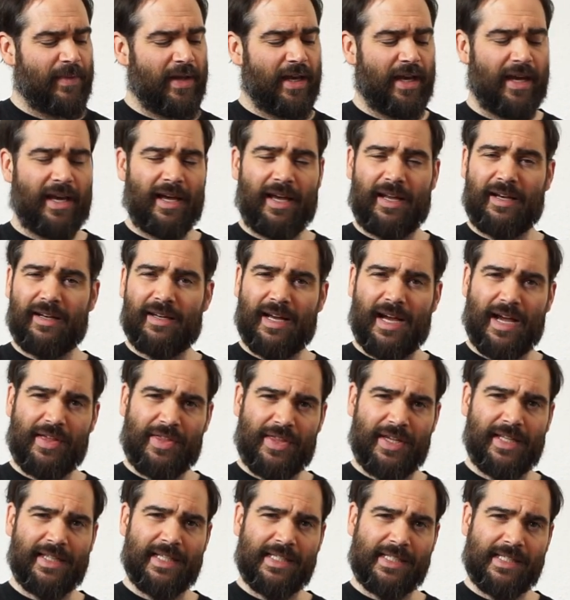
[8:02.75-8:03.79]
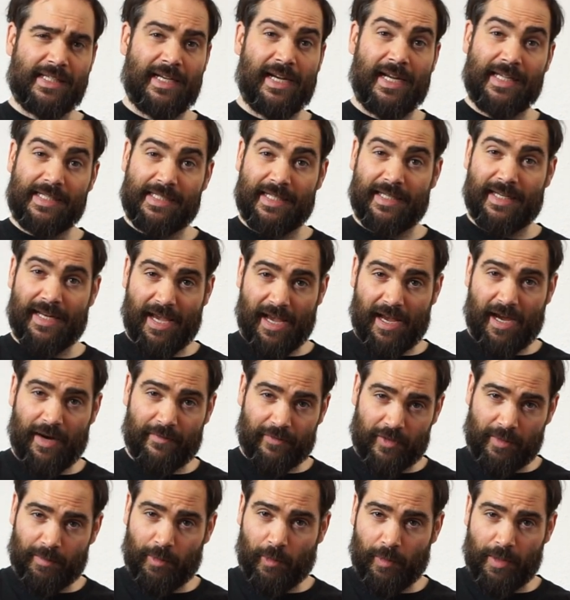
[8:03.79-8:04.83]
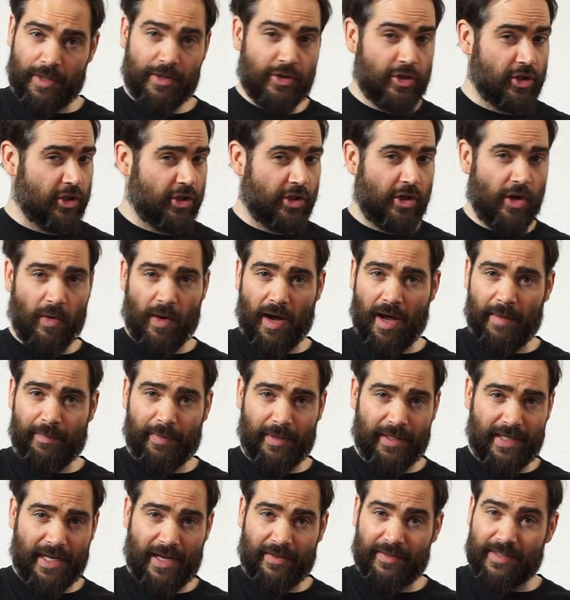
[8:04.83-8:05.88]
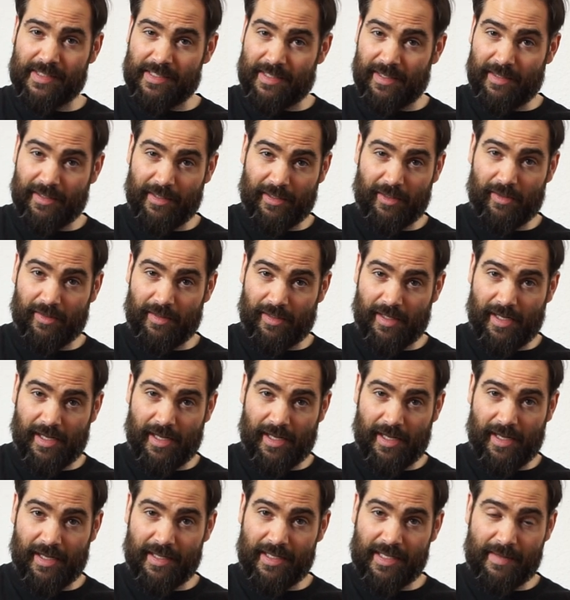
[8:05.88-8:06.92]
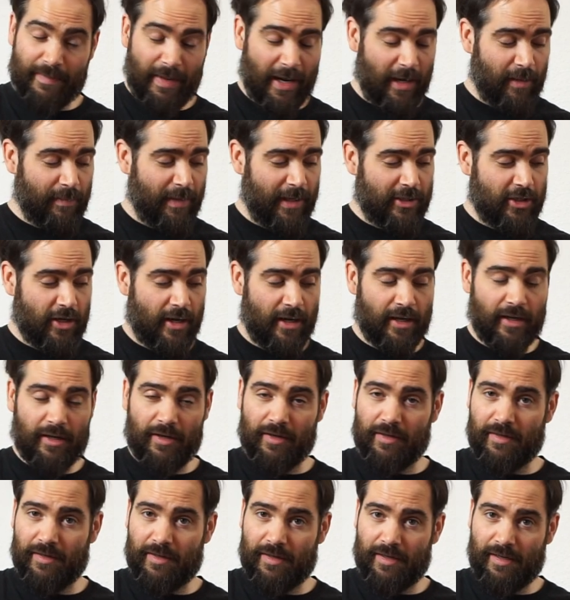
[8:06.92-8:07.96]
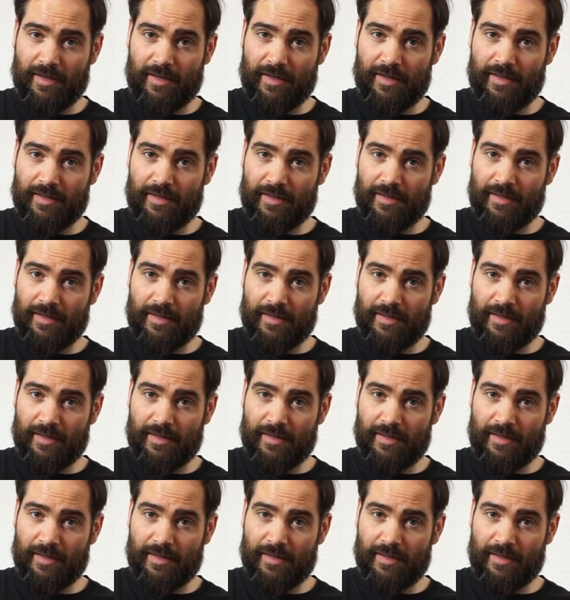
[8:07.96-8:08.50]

And I think this is a nice thing to get comfortable with. Just go up and down this little E minor pentatonic.